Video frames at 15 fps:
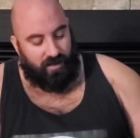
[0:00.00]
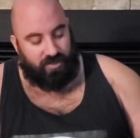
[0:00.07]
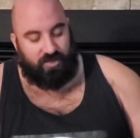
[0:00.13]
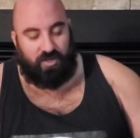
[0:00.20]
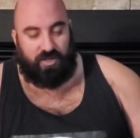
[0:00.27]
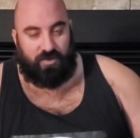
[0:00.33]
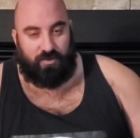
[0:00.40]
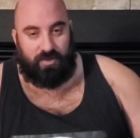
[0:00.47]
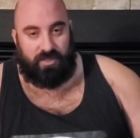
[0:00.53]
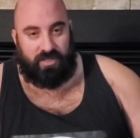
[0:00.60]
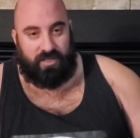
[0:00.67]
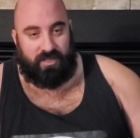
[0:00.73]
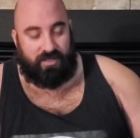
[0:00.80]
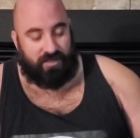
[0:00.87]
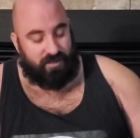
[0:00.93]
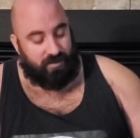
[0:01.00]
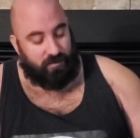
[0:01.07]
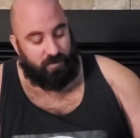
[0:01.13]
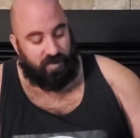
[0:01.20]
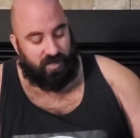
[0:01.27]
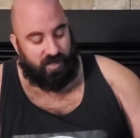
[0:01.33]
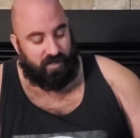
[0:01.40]
I struggle with this
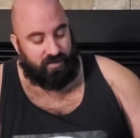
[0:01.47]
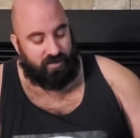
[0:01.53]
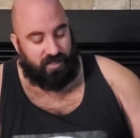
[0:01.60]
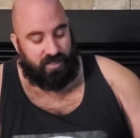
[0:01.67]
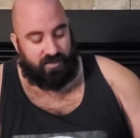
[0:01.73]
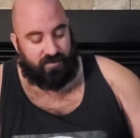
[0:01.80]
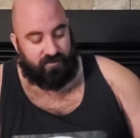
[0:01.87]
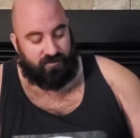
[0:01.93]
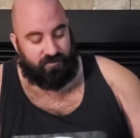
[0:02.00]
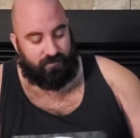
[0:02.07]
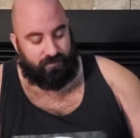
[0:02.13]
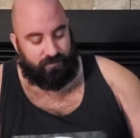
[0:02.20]
because it's a